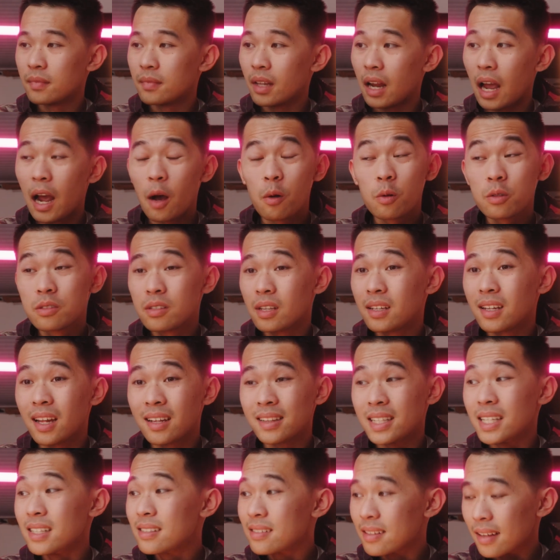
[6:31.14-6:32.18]
I would say that
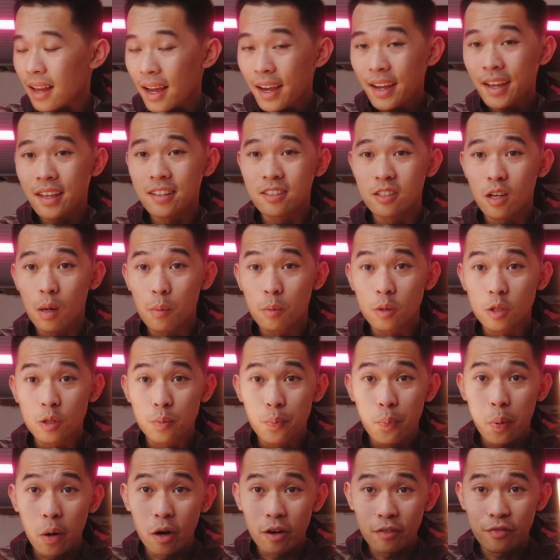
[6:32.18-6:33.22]
this light is almost
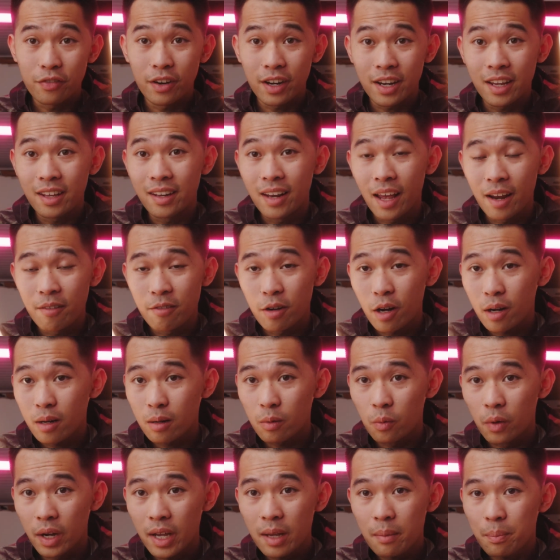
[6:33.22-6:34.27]
perfect in every other way,